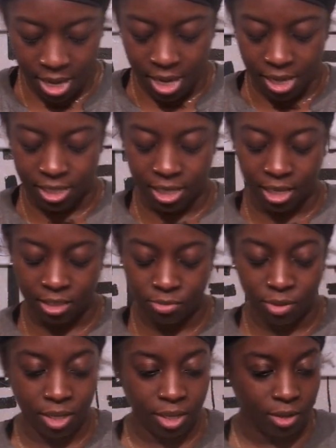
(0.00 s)
In today's
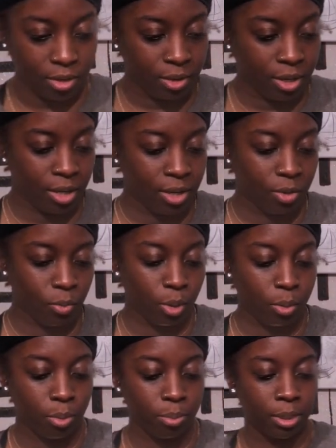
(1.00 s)
video, we
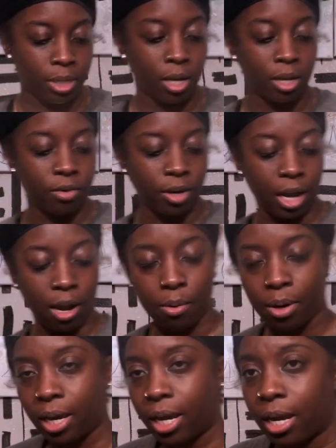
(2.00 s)
will be coloring our
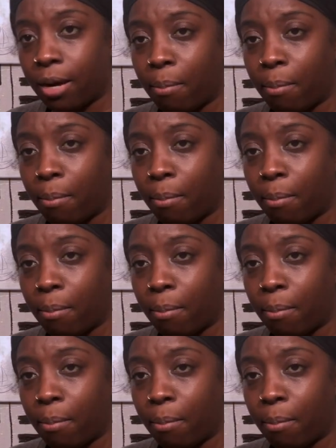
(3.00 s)
hair.